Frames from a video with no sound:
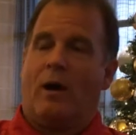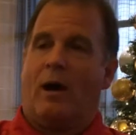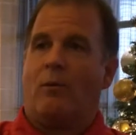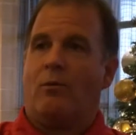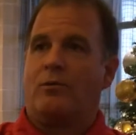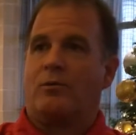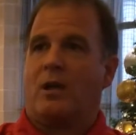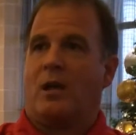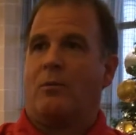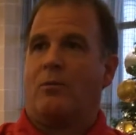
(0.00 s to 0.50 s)
I
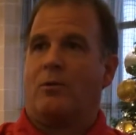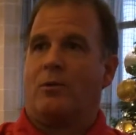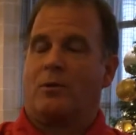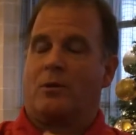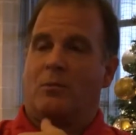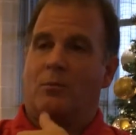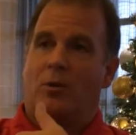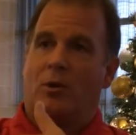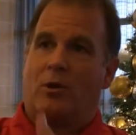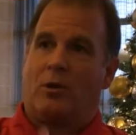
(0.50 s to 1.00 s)
was able to
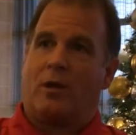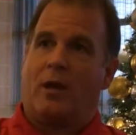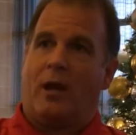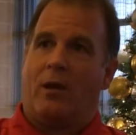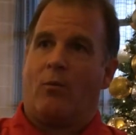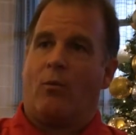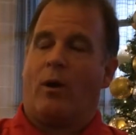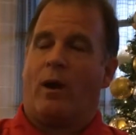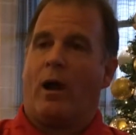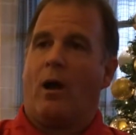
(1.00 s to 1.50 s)

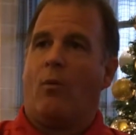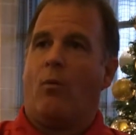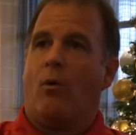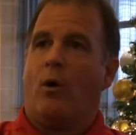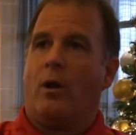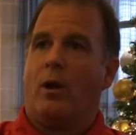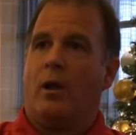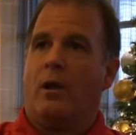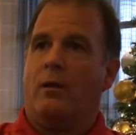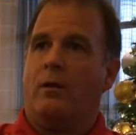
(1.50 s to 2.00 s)
communicate what I
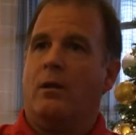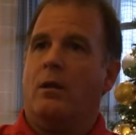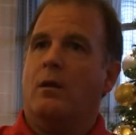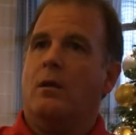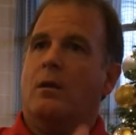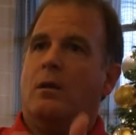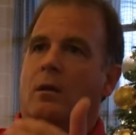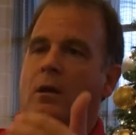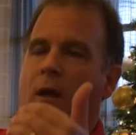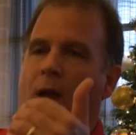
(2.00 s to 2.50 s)
wanted,
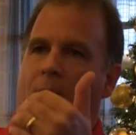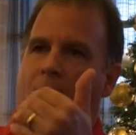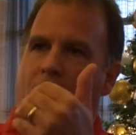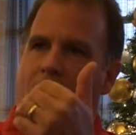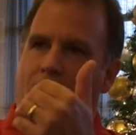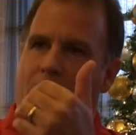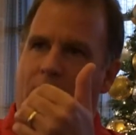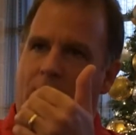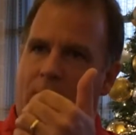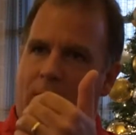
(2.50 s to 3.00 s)

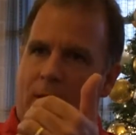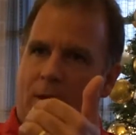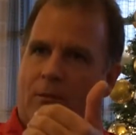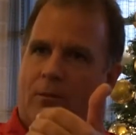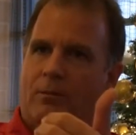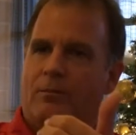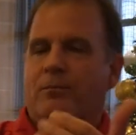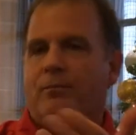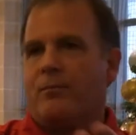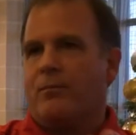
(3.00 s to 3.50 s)
and
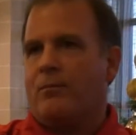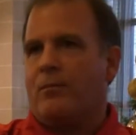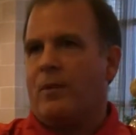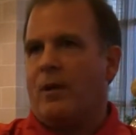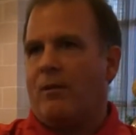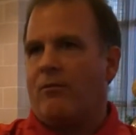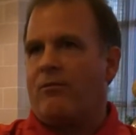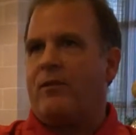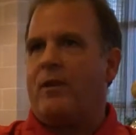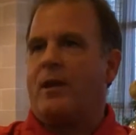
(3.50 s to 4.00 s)
he,
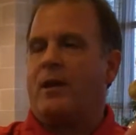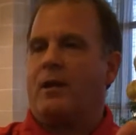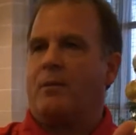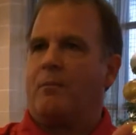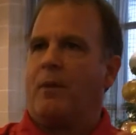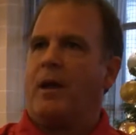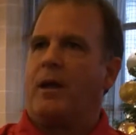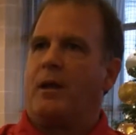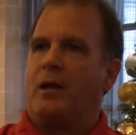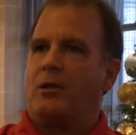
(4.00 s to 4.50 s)
if needed,
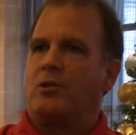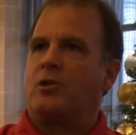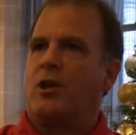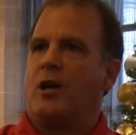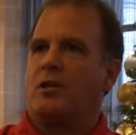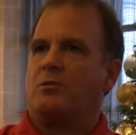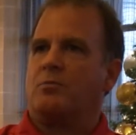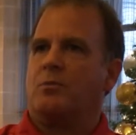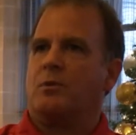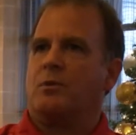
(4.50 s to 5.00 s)
made
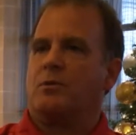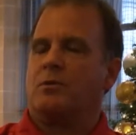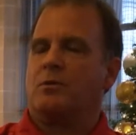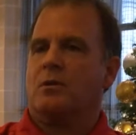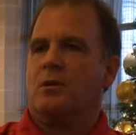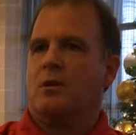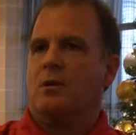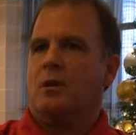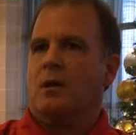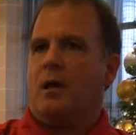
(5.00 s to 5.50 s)
adjustments
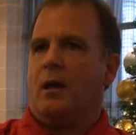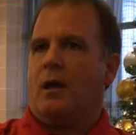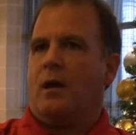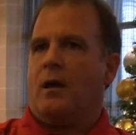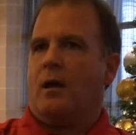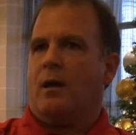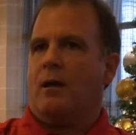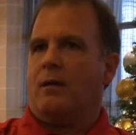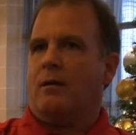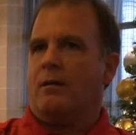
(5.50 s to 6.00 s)

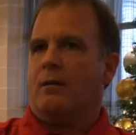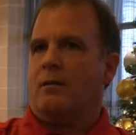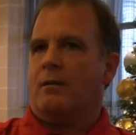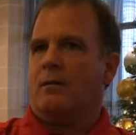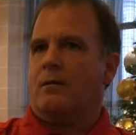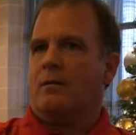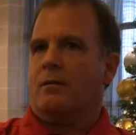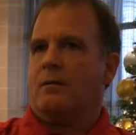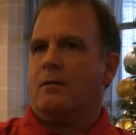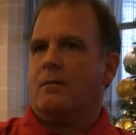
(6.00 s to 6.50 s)
and
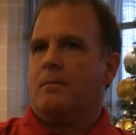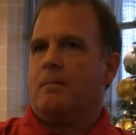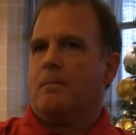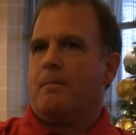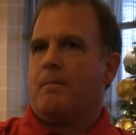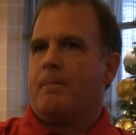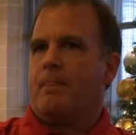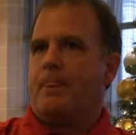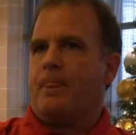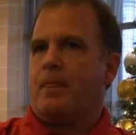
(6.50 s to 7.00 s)

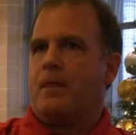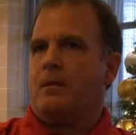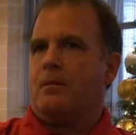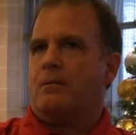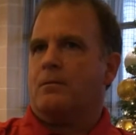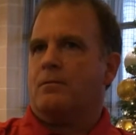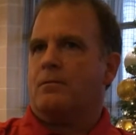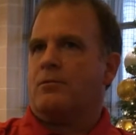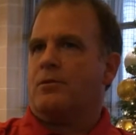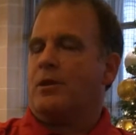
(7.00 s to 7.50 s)

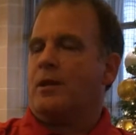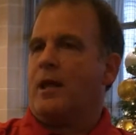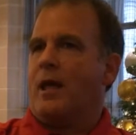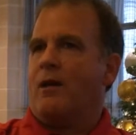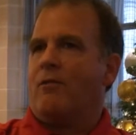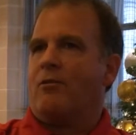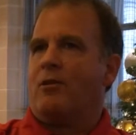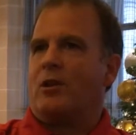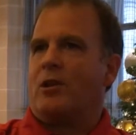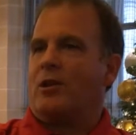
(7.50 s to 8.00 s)
didn't
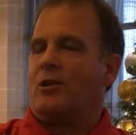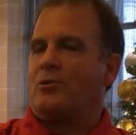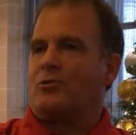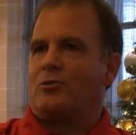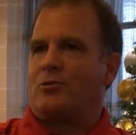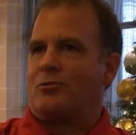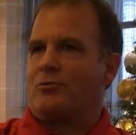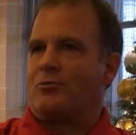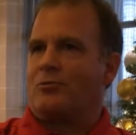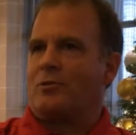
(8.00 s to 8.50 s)
have any
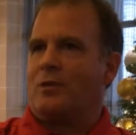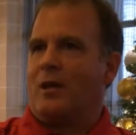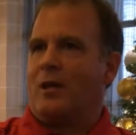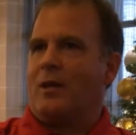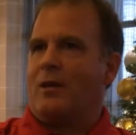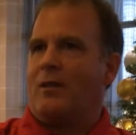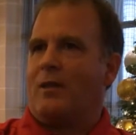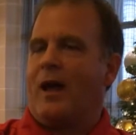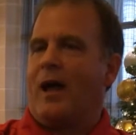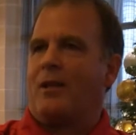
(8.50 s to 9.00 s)
issues.
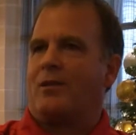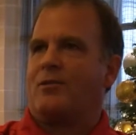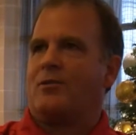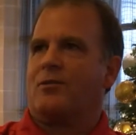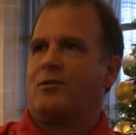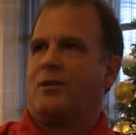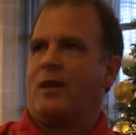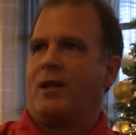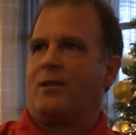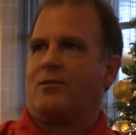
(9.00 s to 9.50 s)
And that's
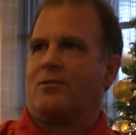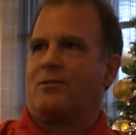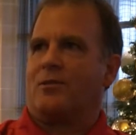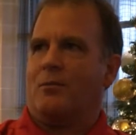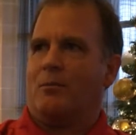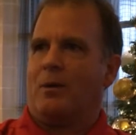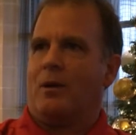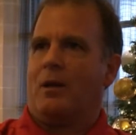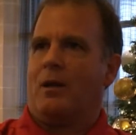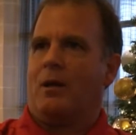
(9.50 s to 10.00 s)
to
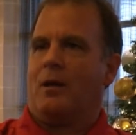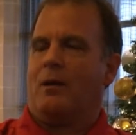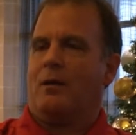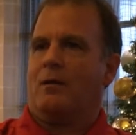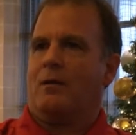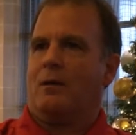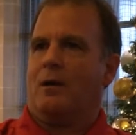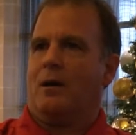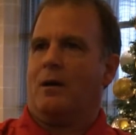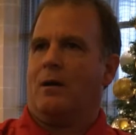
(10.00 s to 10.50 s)

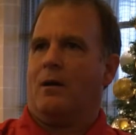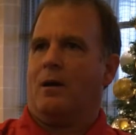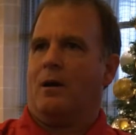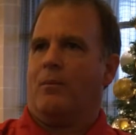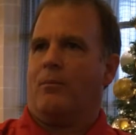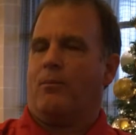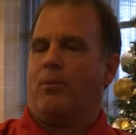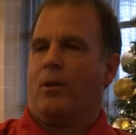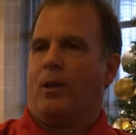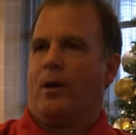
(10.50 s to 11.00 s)
me
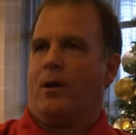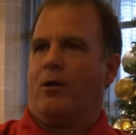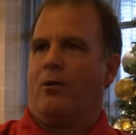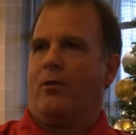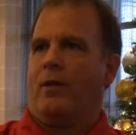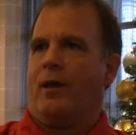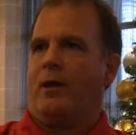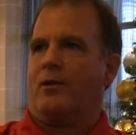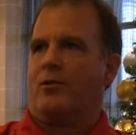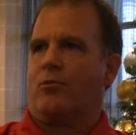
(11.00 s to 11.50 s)
a player
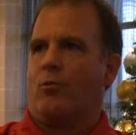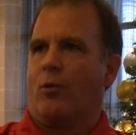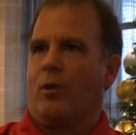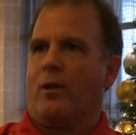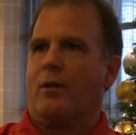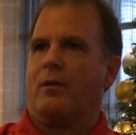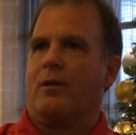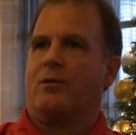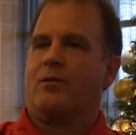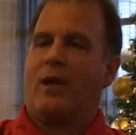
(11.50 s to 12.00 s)
that is
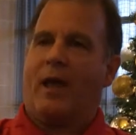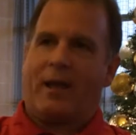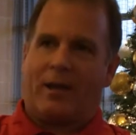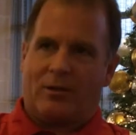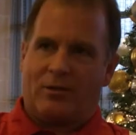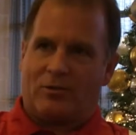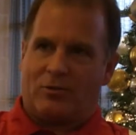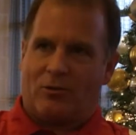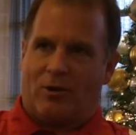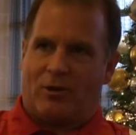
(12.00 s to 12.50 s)
willing to take
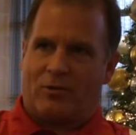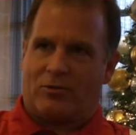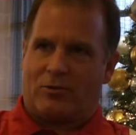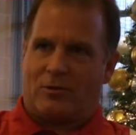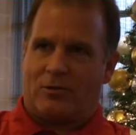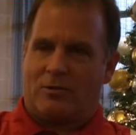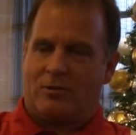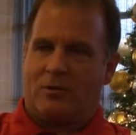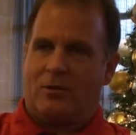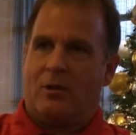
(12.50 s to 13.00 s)

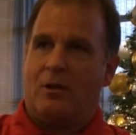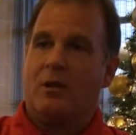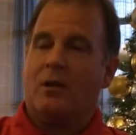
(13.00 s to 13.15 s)
instructions